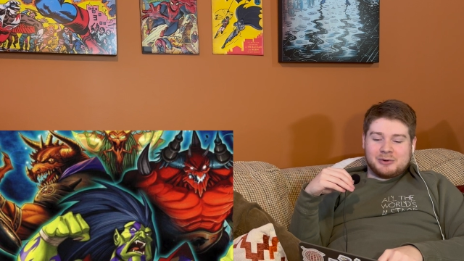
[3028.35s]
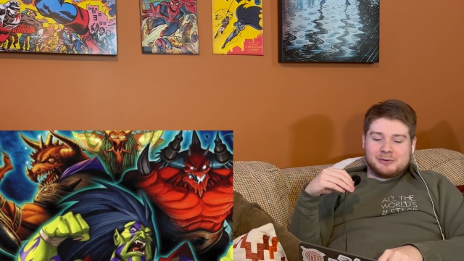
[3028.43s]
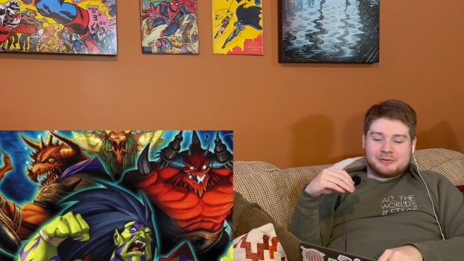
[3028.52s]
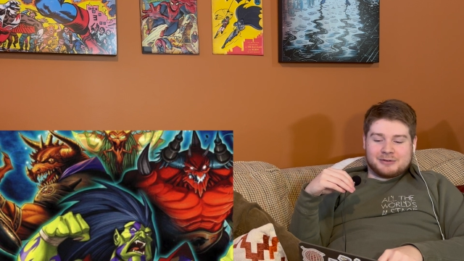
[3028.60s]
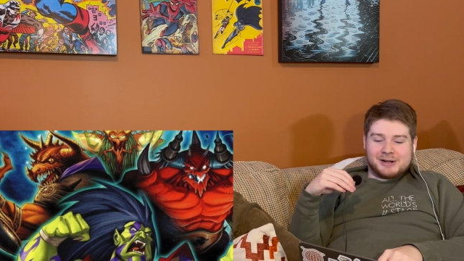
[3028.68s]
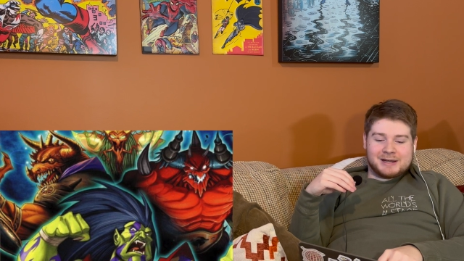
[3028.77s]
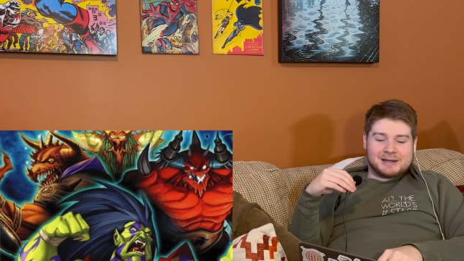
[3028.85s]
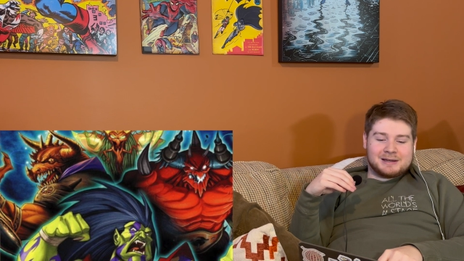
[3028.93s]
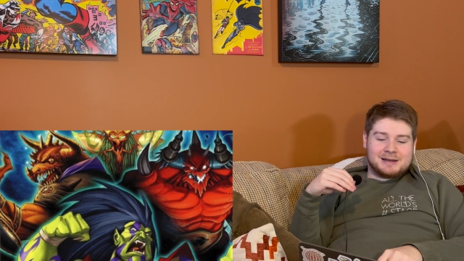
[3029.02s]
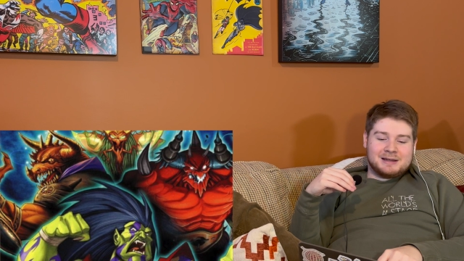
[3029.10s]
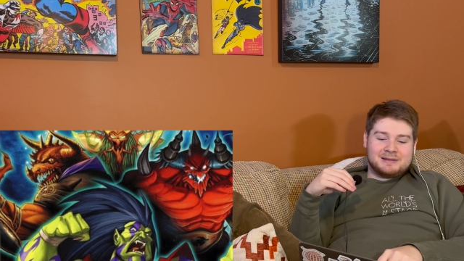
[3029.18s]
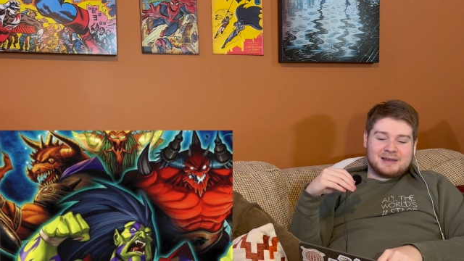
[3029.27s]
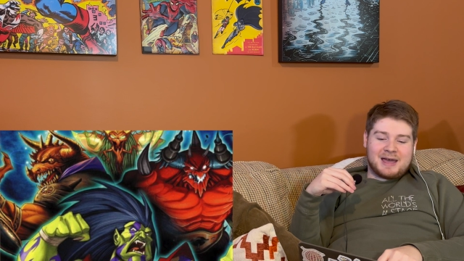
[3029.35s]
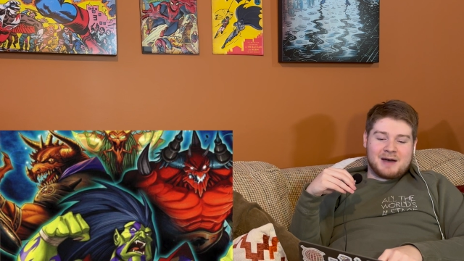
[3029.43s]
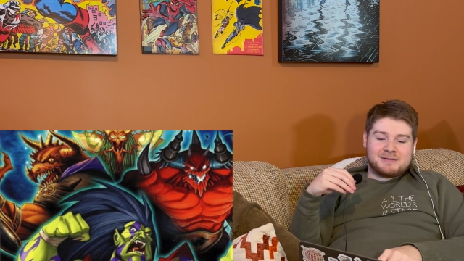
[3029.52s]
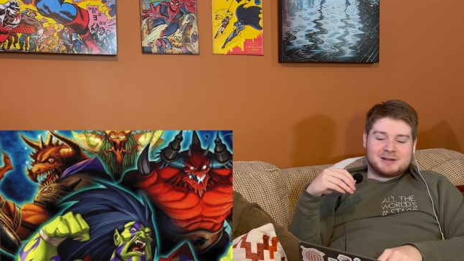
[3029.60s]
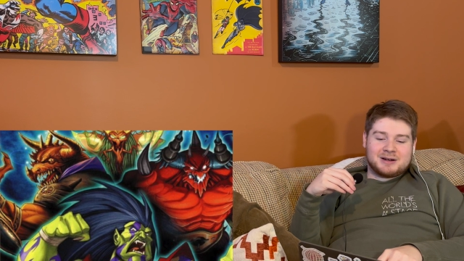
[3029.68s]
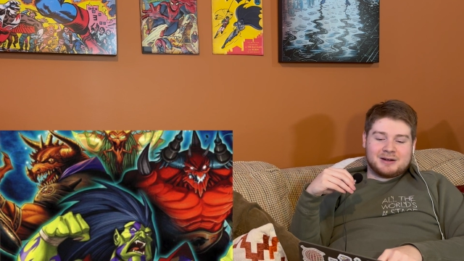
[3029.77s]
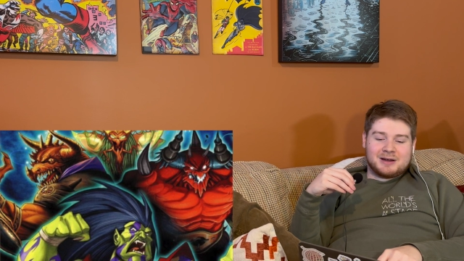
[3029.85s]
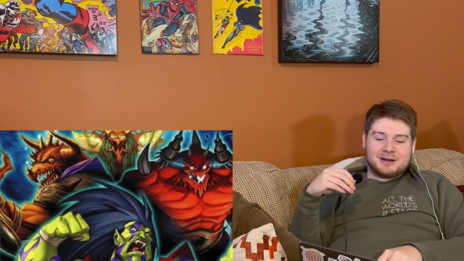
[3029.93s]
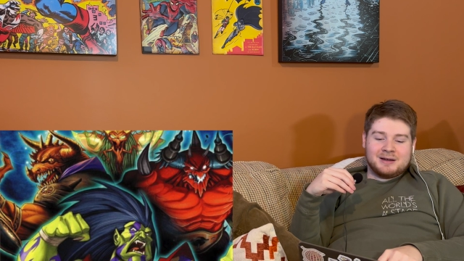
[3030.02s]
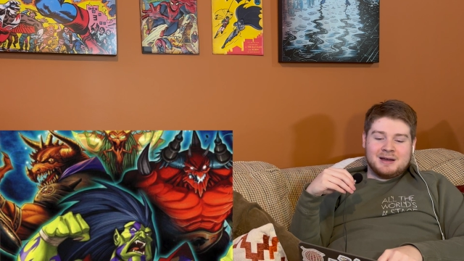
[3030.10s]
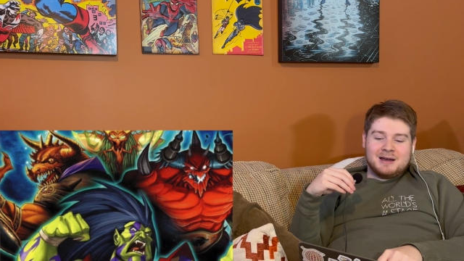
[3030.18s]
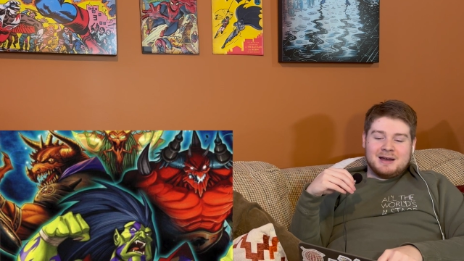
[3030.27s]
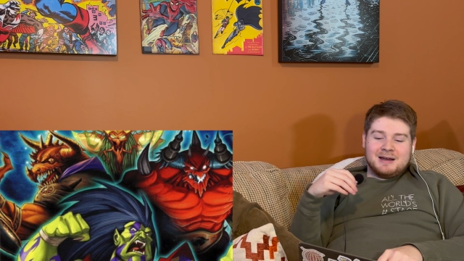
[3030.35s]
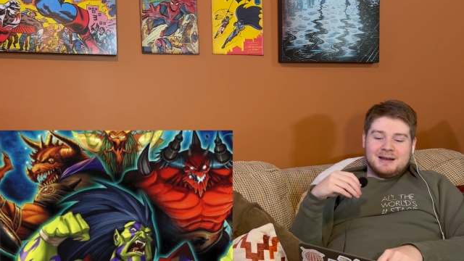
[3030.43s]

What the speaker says: total freak in the cafeteria.